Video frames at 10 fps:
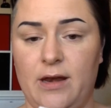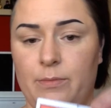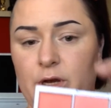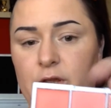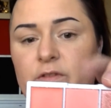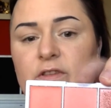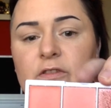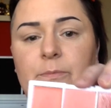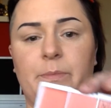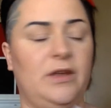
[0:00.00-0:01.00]
I'm going to use
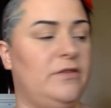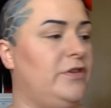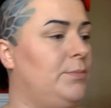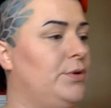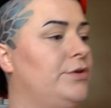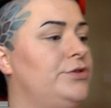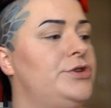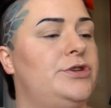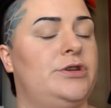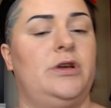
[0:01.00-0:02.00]
this Peachy
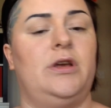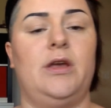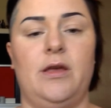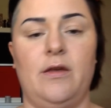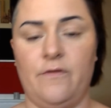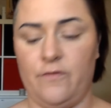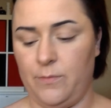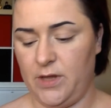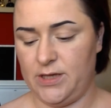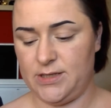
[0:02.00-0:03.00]
blush
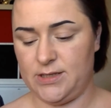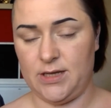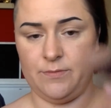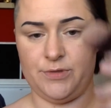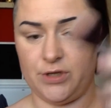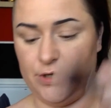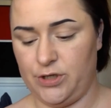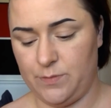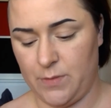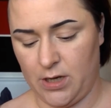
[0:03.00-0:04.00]
from this, and I'm just going to
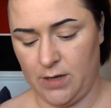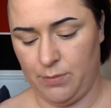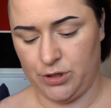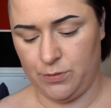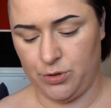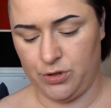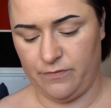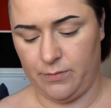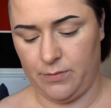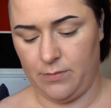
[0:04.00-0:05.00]
use my blush brush
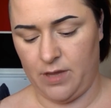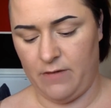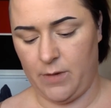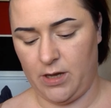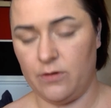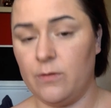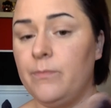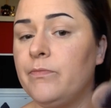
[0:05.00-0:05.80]
from Hair and Makeup.